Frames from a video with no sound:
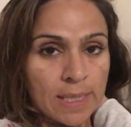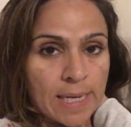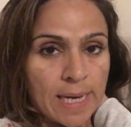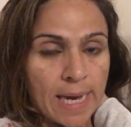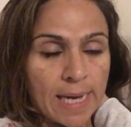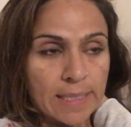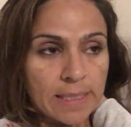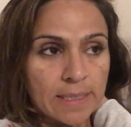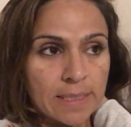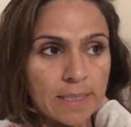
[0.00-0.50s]

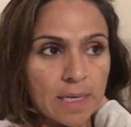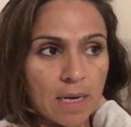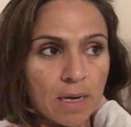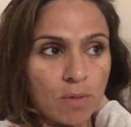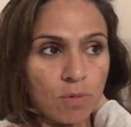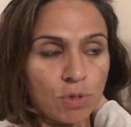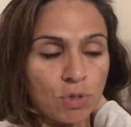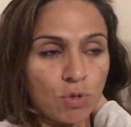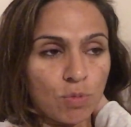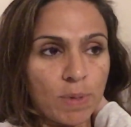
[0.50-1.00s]
And
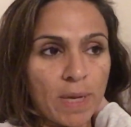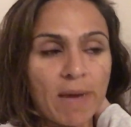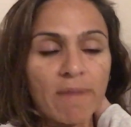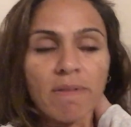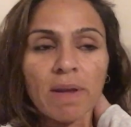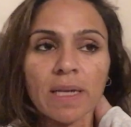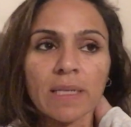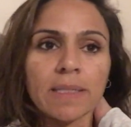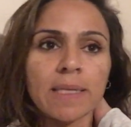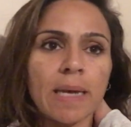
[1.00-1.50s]
we normally have
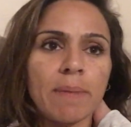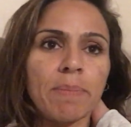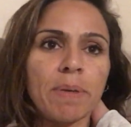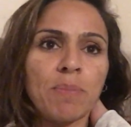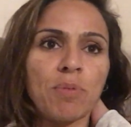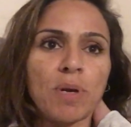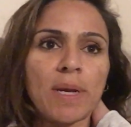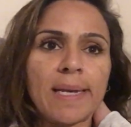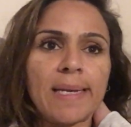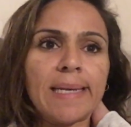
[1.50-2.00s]
like 10
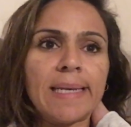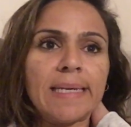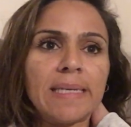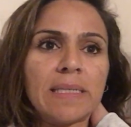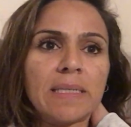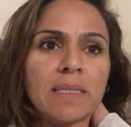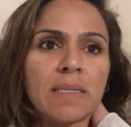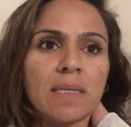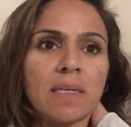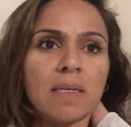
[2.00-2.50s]
people at
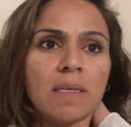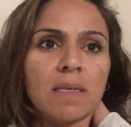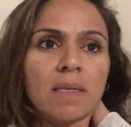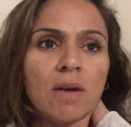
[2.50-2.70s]
least